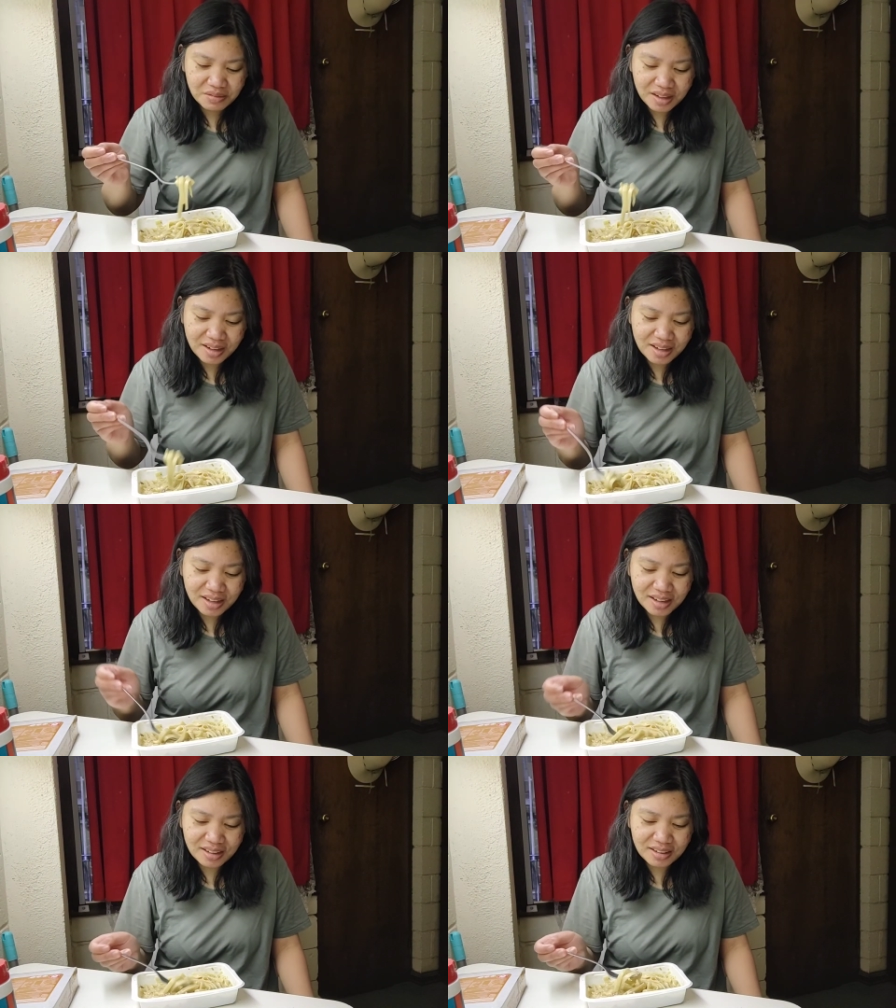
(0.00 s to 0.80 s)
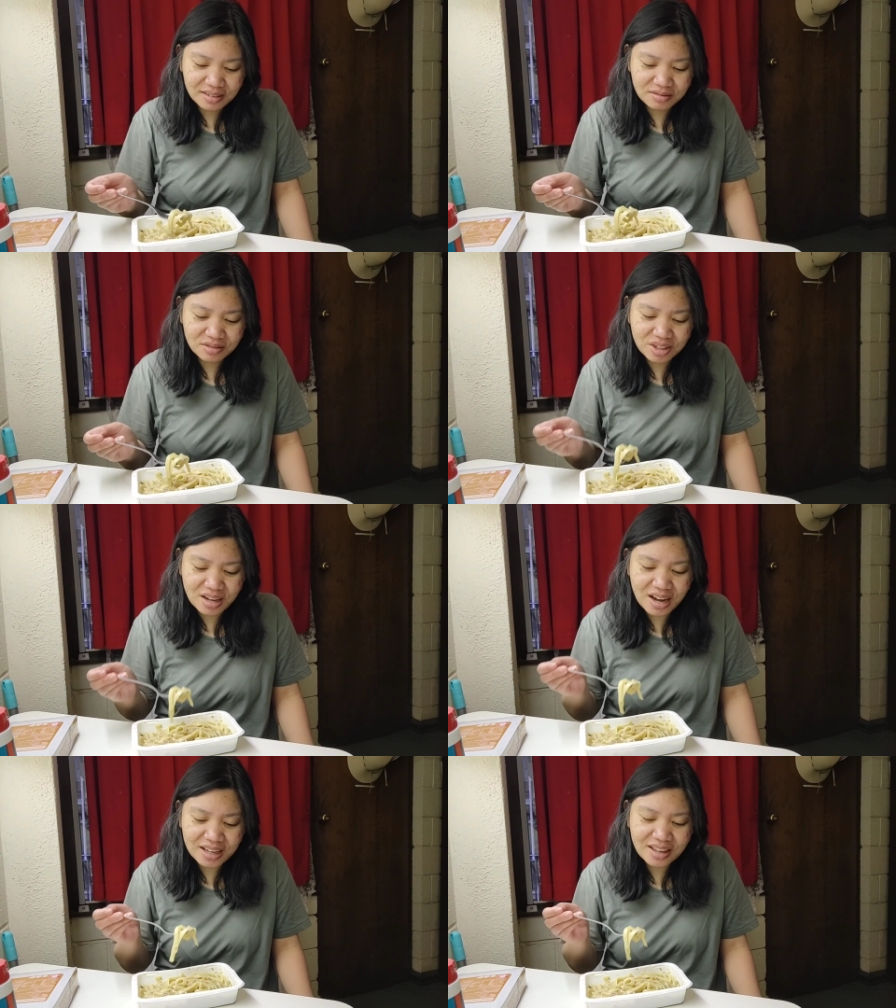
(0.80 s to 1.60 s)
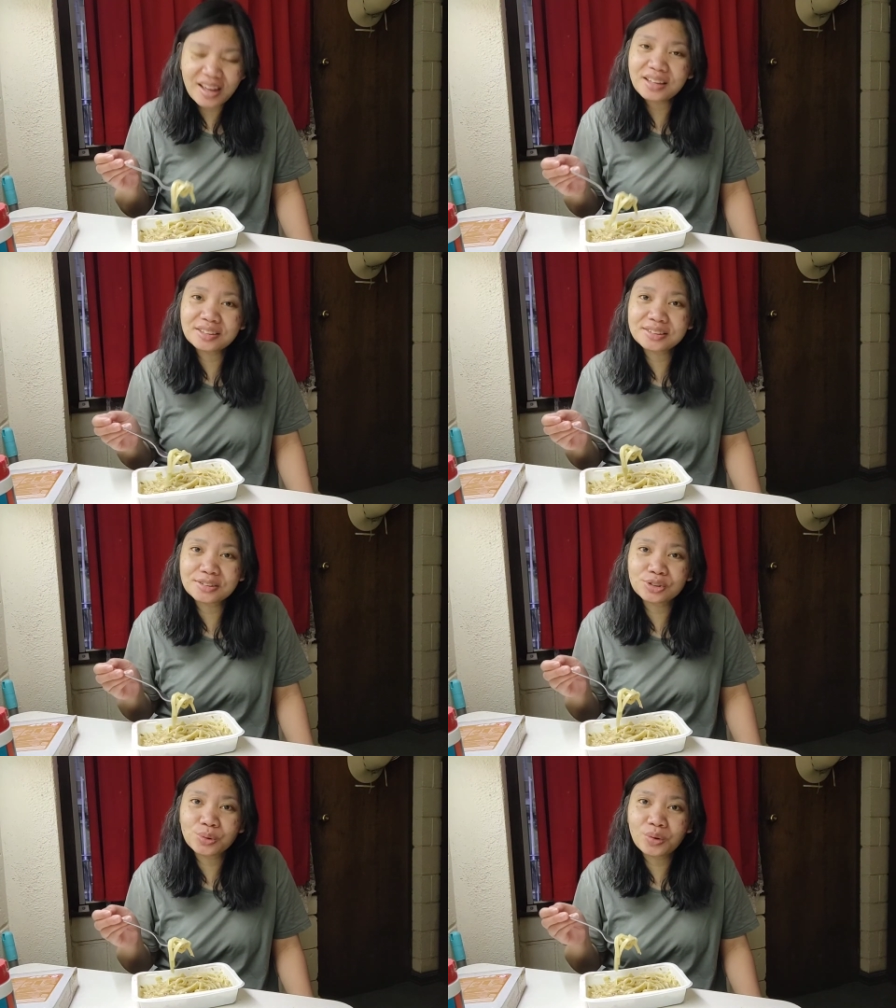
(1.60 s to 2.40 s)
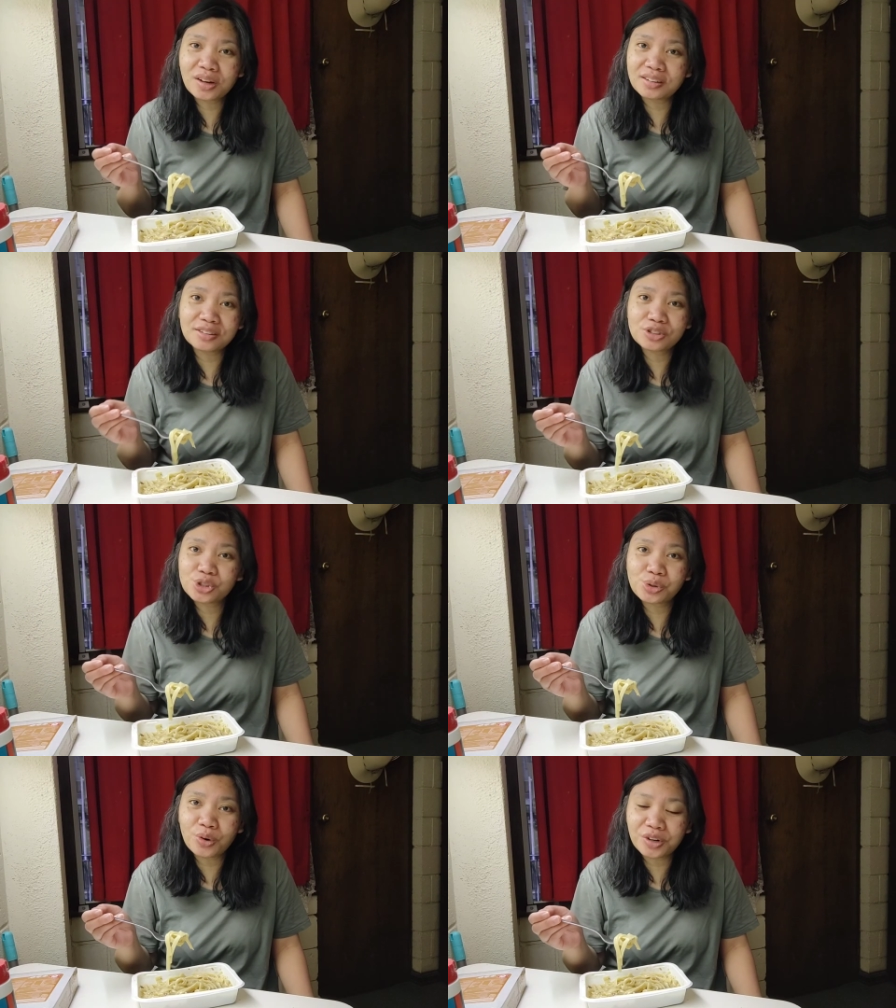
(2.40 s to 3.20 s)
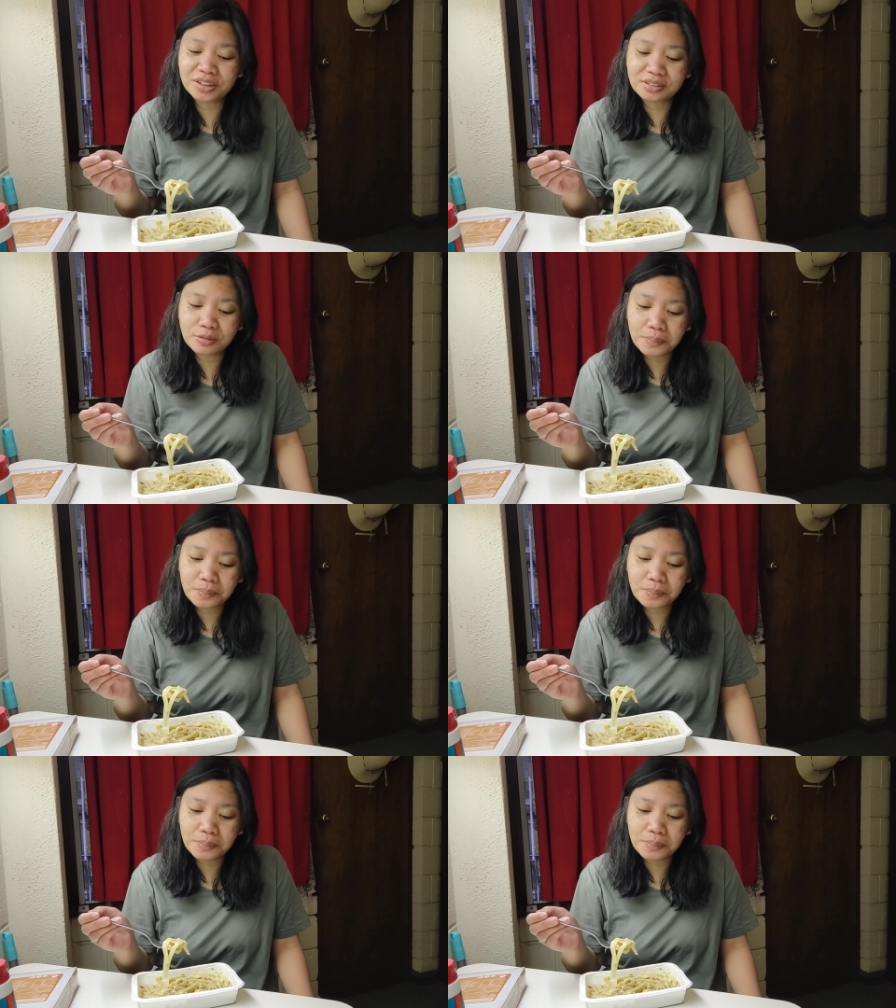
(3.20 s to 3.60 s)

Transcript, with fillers: and i guess to cut it short